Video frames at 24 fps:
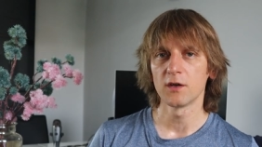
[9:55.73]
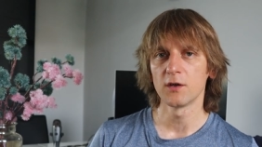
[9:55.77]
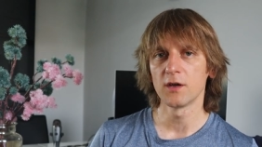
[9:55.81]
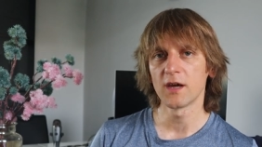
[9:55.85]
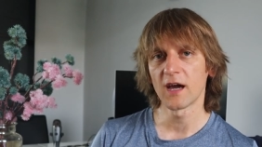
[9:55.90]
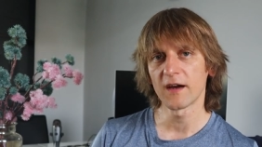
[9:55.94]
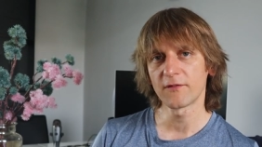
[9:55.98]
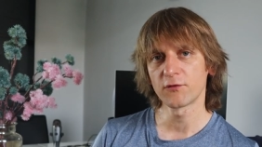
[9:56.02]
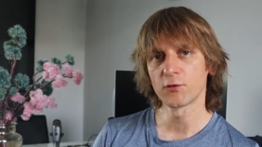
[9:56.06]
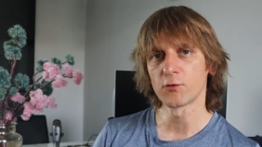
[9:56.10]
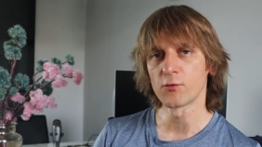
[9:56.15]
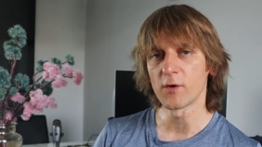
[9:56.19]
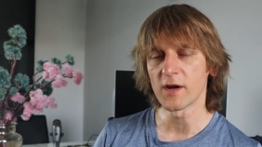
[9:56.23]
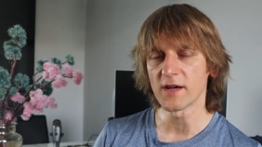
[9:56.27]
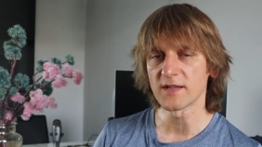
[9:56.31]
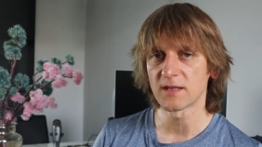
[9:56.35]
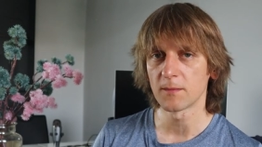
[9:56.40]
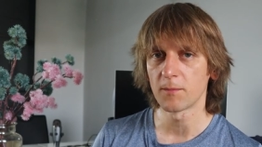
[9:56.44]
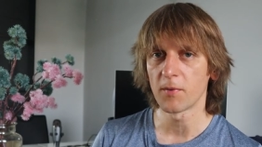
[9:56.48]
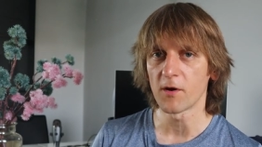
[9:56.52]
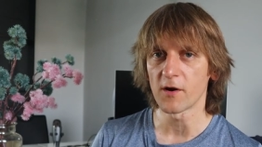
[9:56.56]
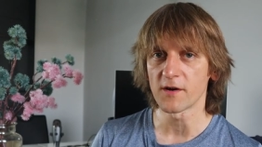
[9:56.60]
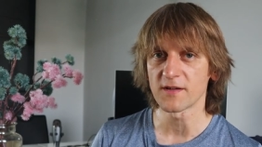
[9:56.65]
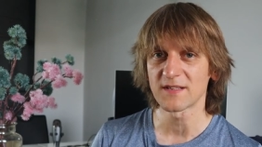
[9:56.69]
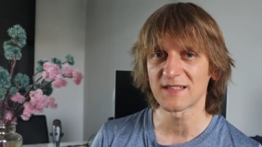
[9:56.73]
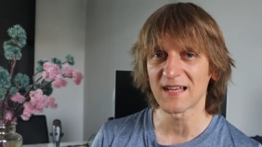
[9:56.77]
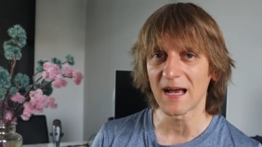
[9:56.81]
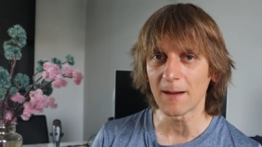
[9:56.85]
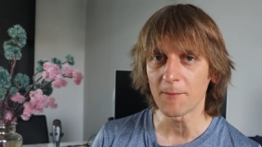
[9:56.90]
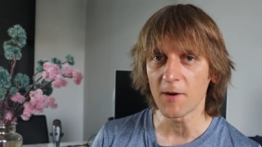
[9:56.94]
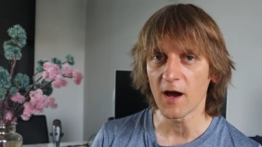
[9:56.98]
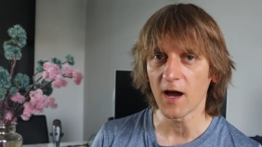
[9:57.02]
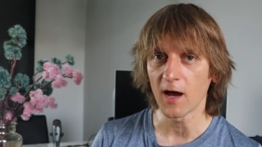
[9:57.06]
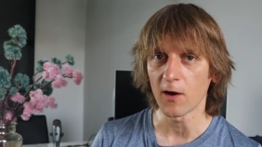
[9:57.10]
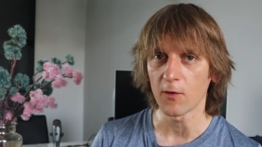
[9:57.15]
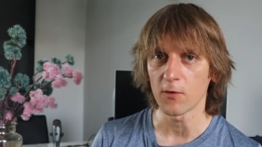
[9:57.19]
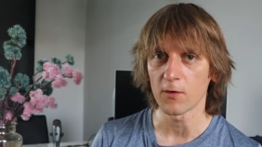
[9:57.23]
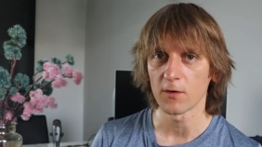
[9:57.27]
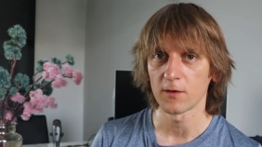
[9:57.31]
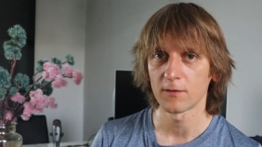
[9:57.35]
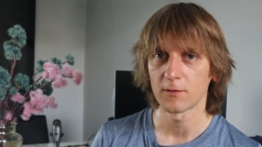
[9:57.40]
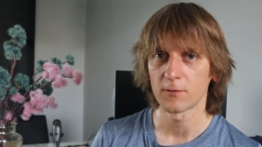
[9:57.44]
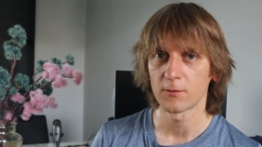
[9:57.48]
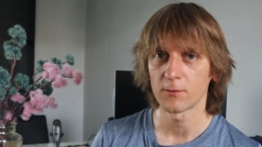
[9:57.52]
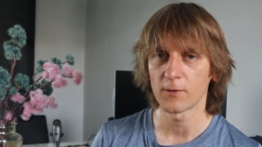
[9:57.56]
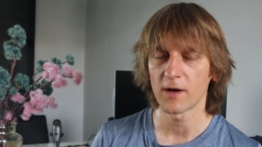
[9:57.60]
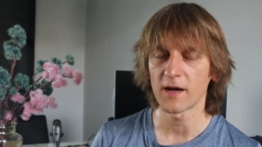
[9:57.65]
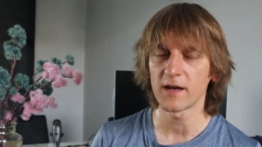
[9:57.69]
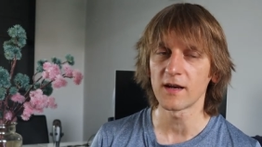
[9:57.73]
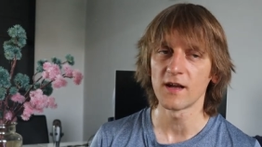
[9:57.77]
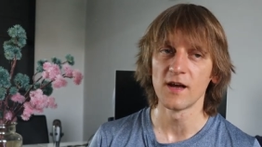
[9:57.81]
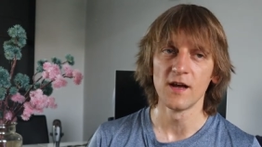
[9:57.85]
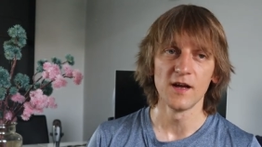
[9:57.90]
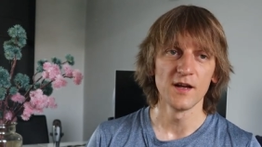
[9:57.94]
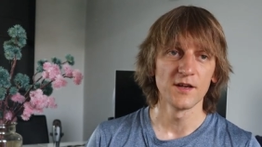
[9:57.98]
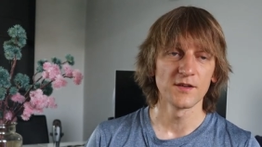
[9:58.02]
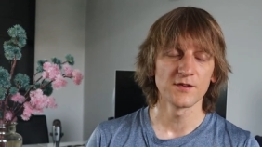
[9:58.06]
you have to raise the bar somehow, right?